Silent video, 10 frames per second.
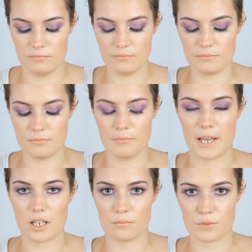
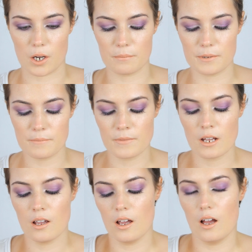makeup jobs,
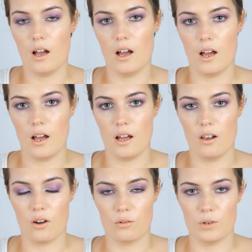
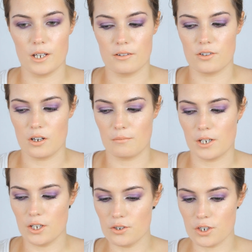along with doing
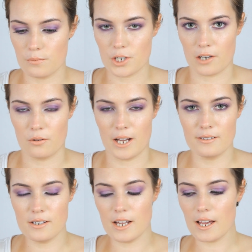my YouTube channel.
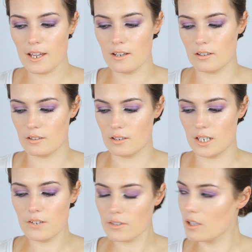And today,
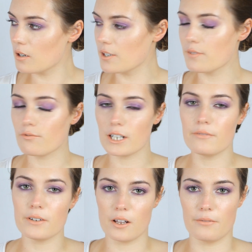even though I didn't
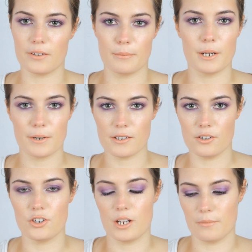really feel like filming, I went
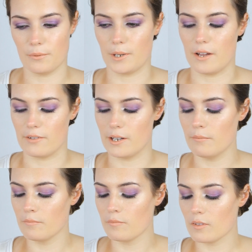to the gym or whatever,
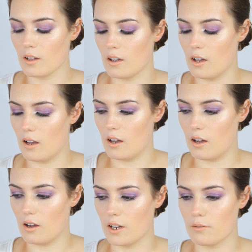
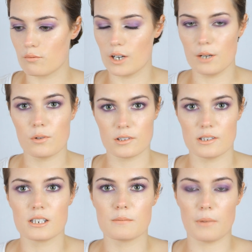I really was
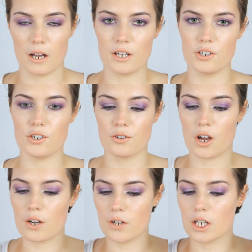inspired to do
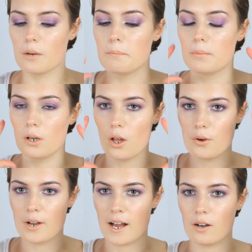kind of like a
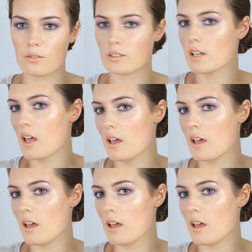blown out,